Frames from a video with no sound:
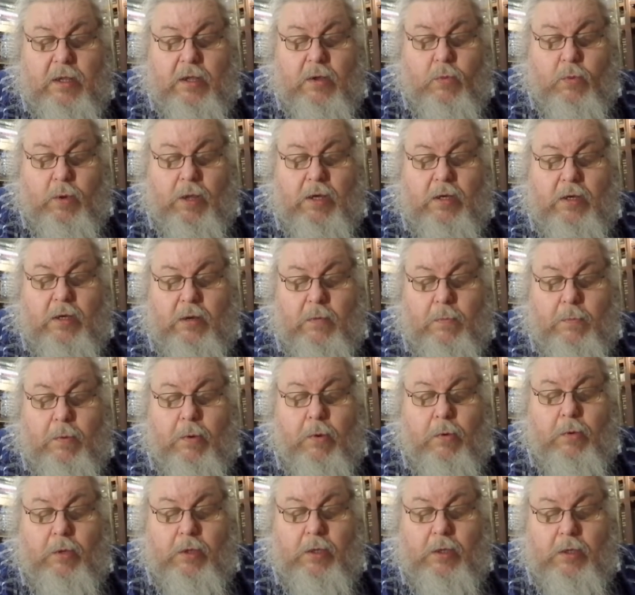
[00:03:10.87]
when
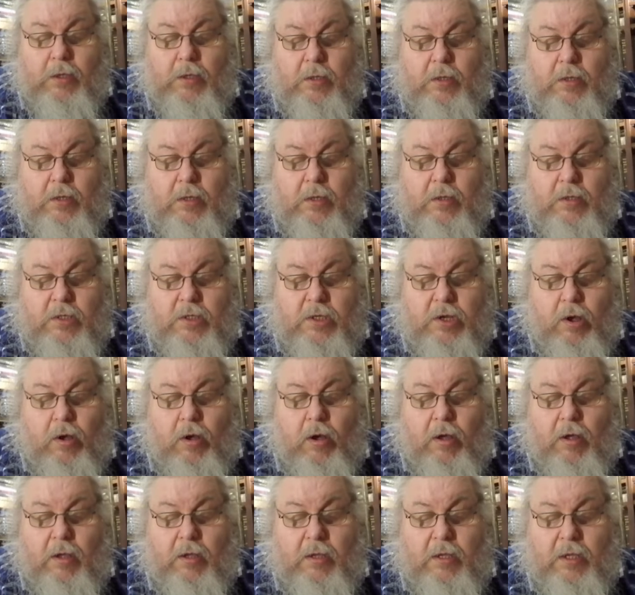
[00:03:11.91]
Napoleon
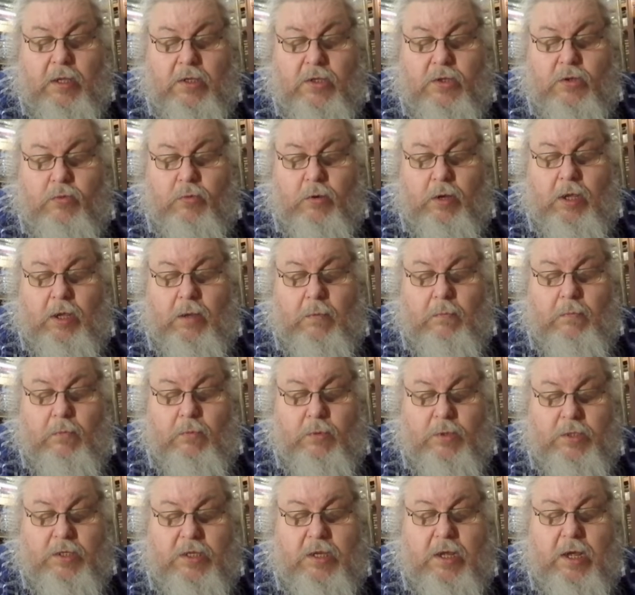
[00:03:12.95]
saw his dream
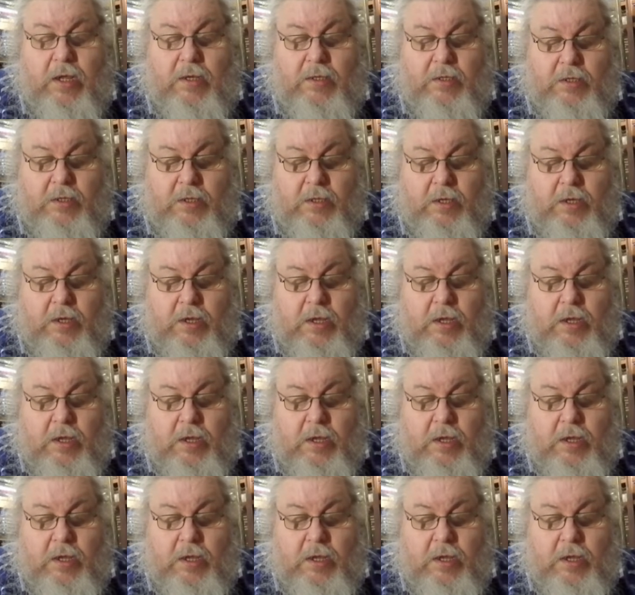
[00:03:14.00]
was dust.